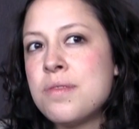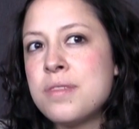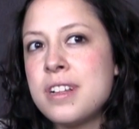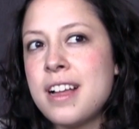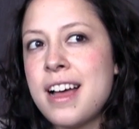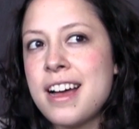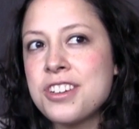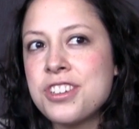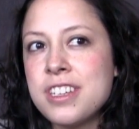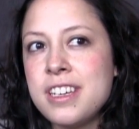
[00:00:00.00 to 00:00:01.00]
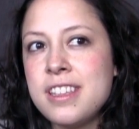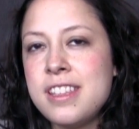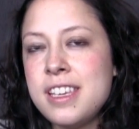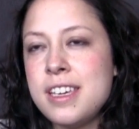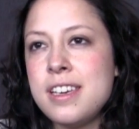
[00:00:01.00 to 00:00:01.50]
Well, actually,
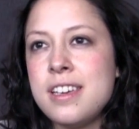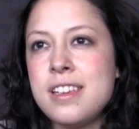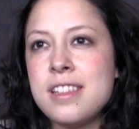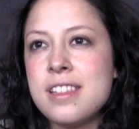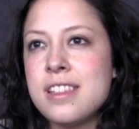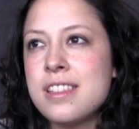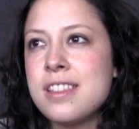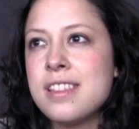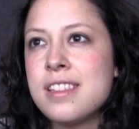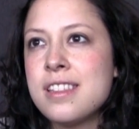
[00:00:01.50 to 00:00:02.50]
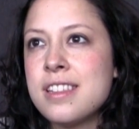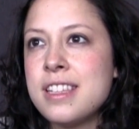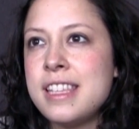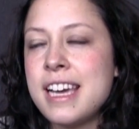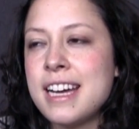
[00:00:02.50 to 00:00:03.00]
the
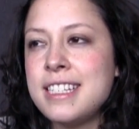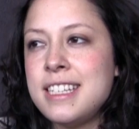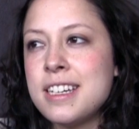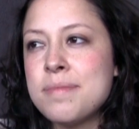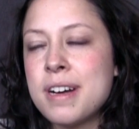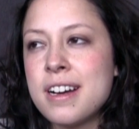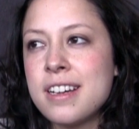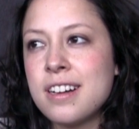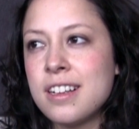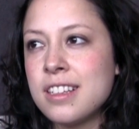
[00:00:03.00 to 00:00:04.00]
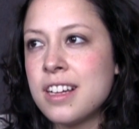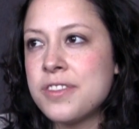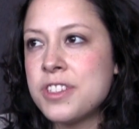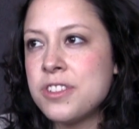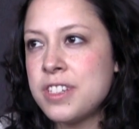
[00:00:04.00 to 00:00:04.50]
idea behind all
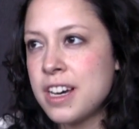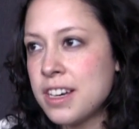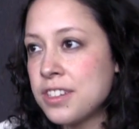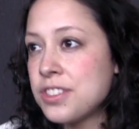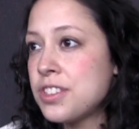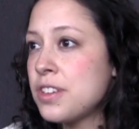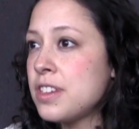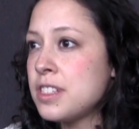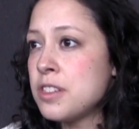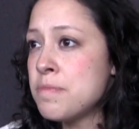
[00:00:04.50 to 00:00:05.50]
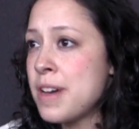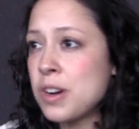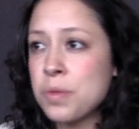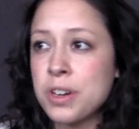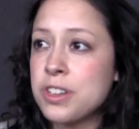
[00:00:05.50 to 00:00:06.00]
Aloft hotels, no
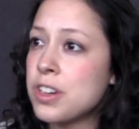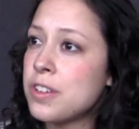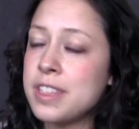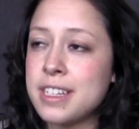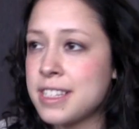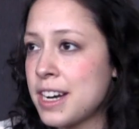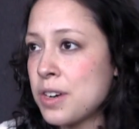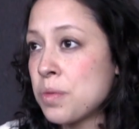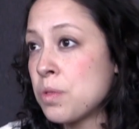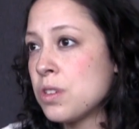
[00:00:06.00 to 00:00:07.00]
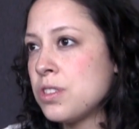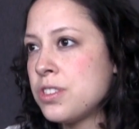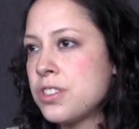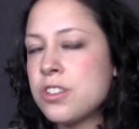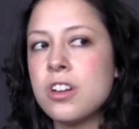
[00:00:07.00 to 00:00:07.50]
matter where you go in the entire world,
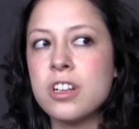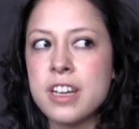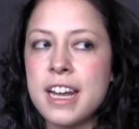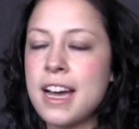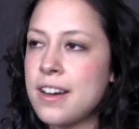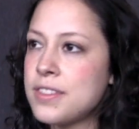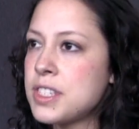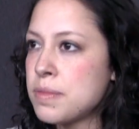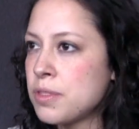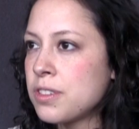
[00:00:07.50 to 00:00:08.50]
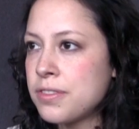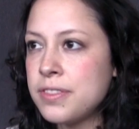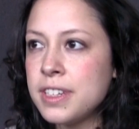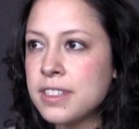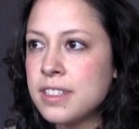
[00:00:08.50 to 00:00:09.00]
they're all going to have a similar
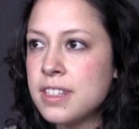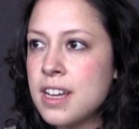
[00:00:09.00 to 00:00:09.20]
feel.